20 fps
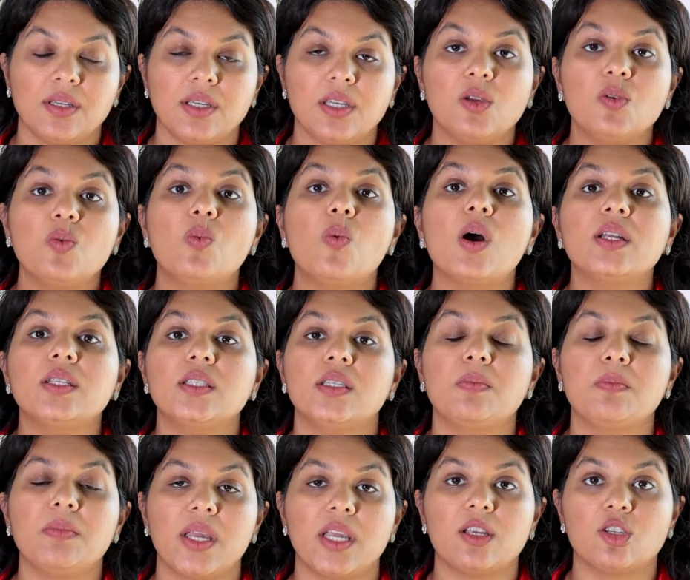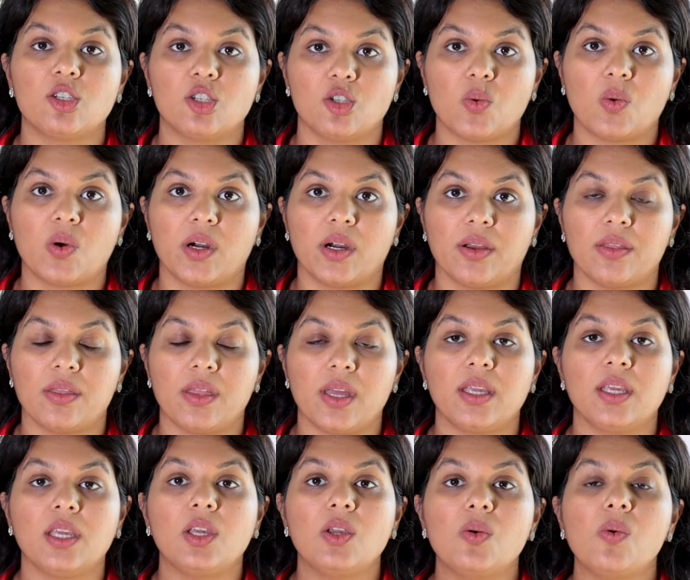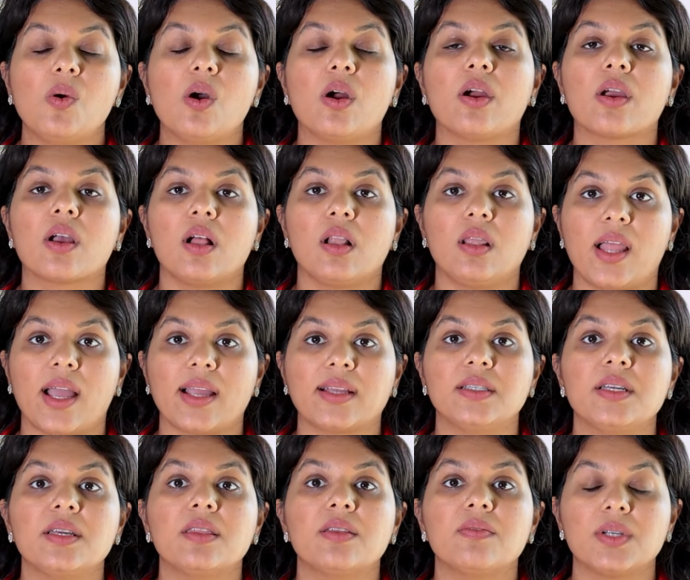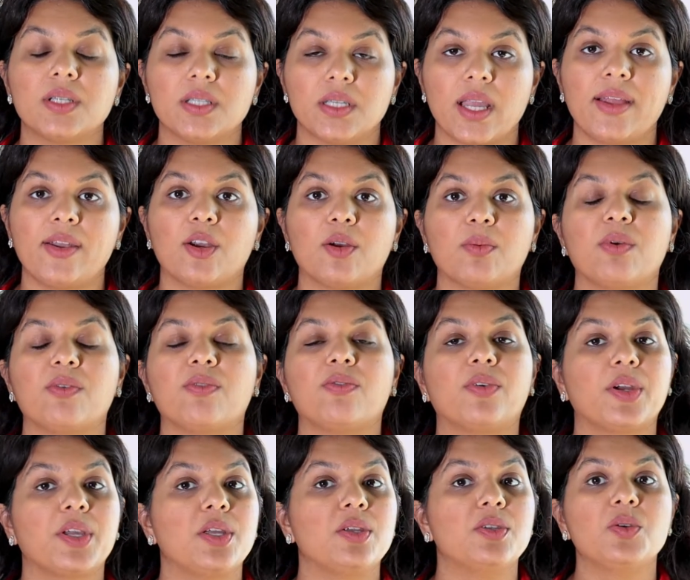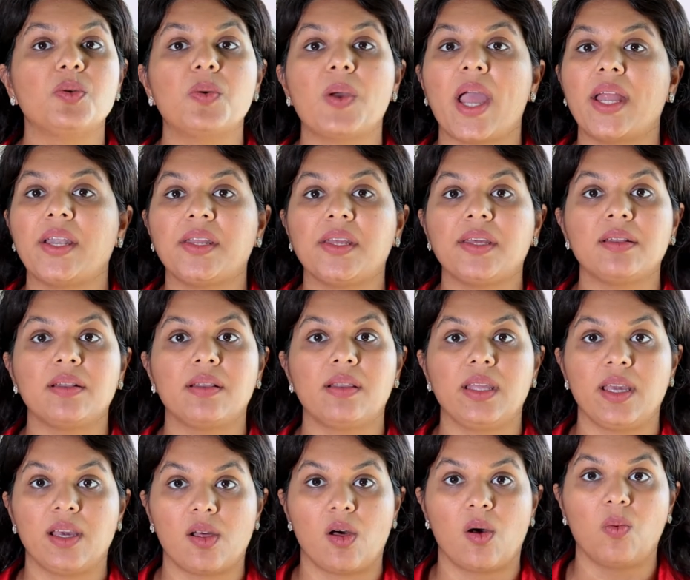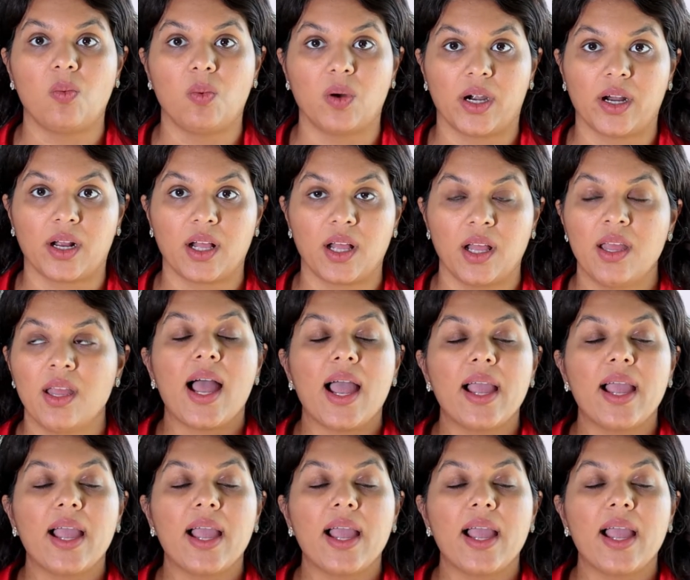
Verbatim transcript: you want to make sure that you are collecting the retainer before you do any legal work.